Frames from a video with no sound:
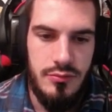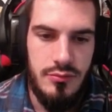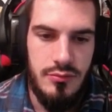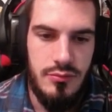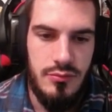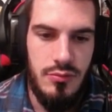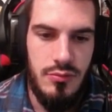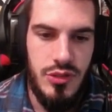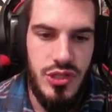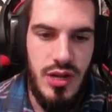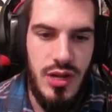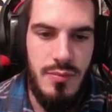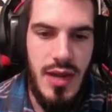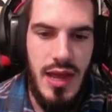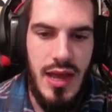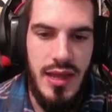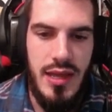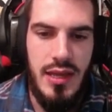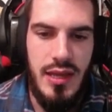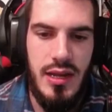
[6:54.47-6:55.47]
which I'm not
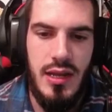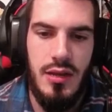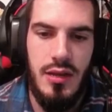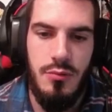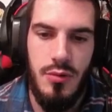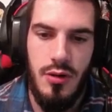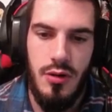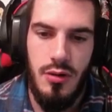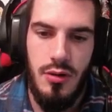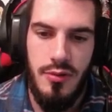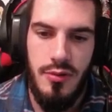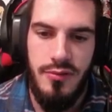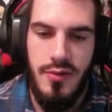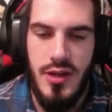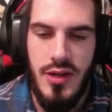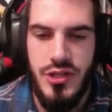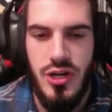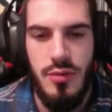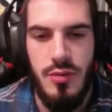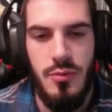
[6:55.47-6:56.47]
hitting, and we're going to
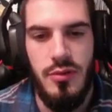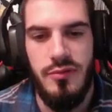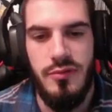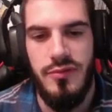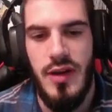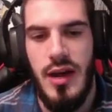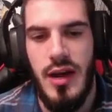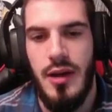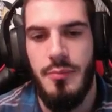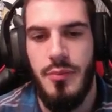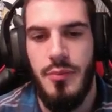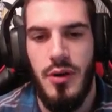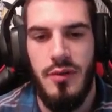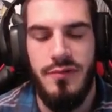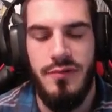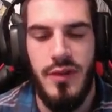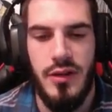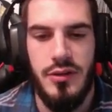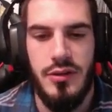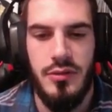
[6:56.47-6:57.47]
refresh our Moonfire.
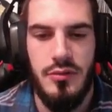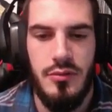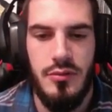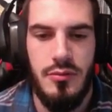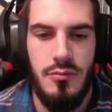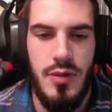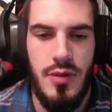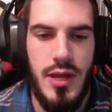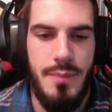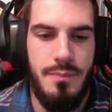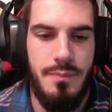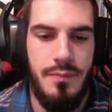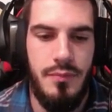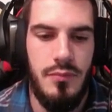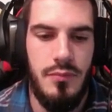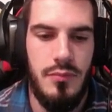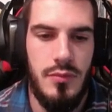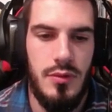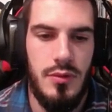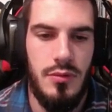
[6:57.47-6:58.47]
Perfect. Rip,
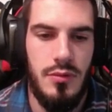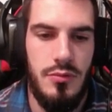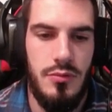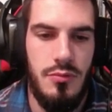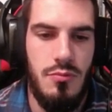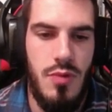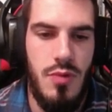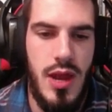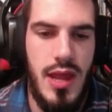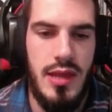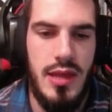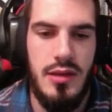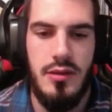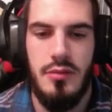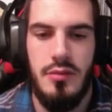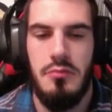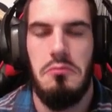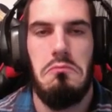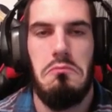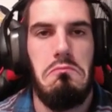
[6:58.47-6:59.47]
Rake,
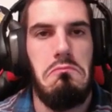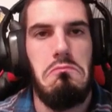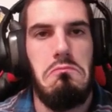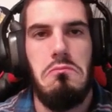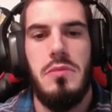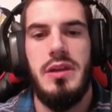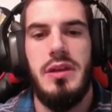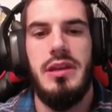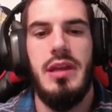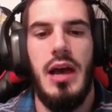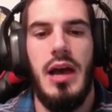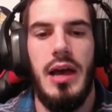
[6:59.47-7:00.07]
done.